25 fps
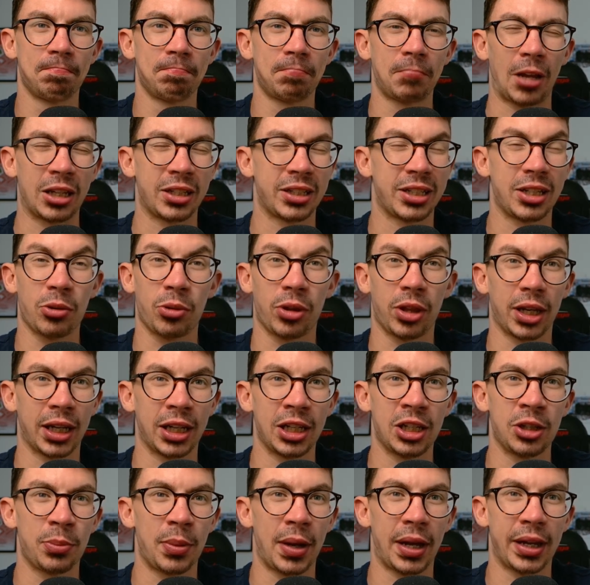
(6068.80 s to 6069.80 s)
I still think
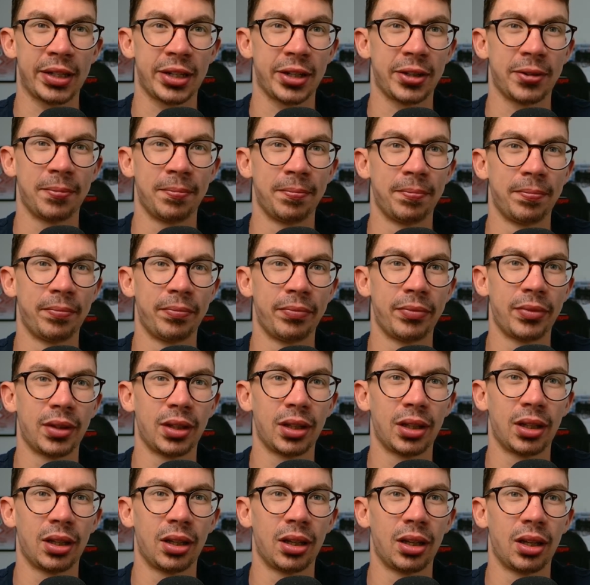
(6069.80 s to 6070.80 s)
he's better.
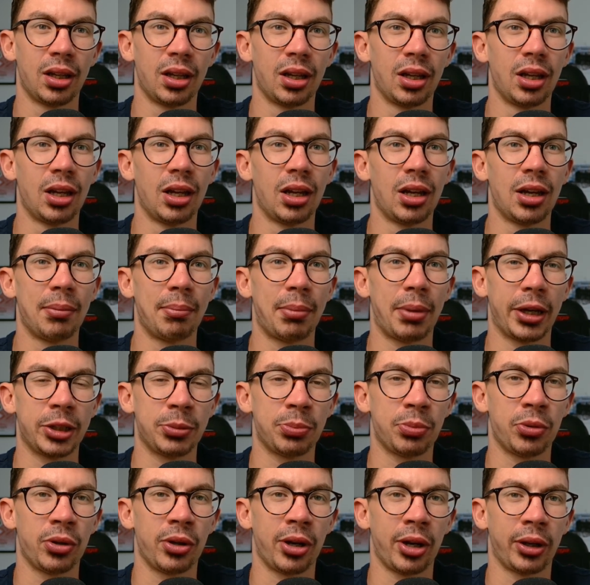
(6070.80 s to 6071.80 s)
Best
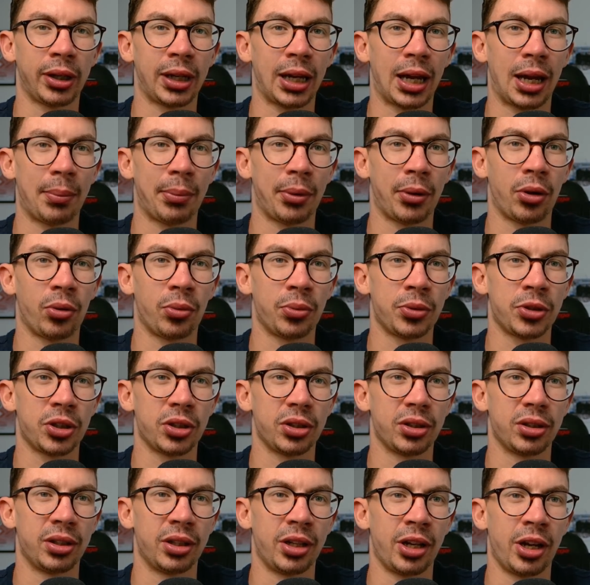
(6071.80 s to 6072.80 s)
Bruno cap
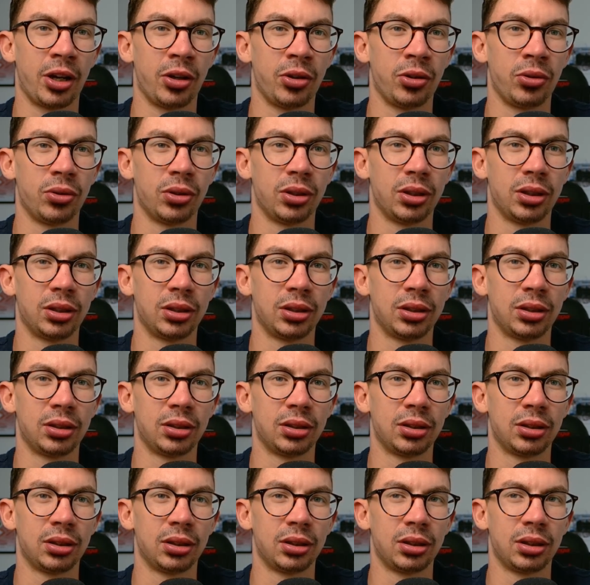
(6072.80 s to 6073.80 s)
option? No.
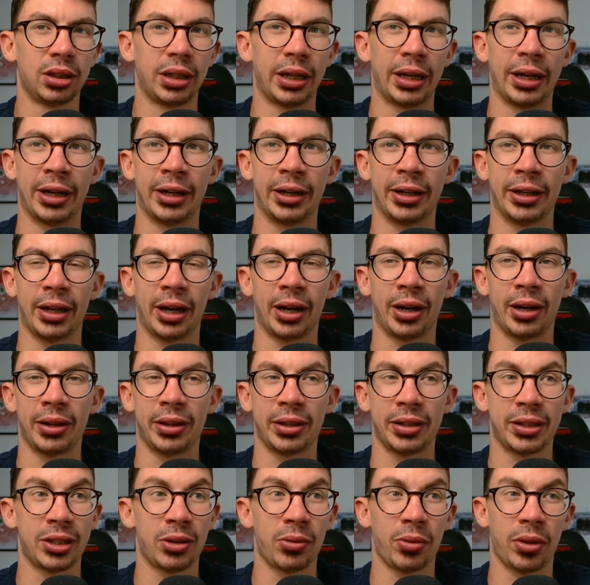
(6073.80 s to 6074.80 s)
I
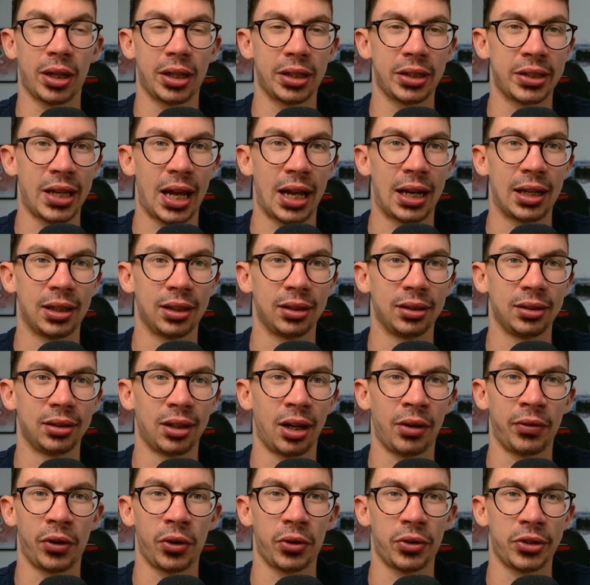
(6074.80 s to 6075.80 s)
still think Salah.
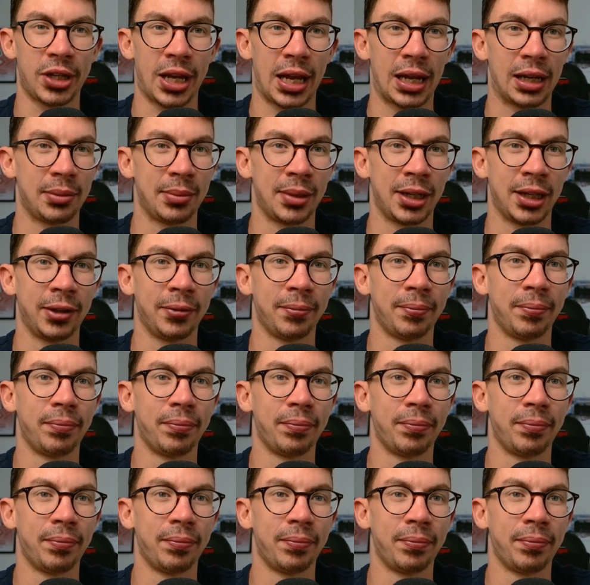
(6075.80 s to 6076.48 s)
I've got Salah, mate.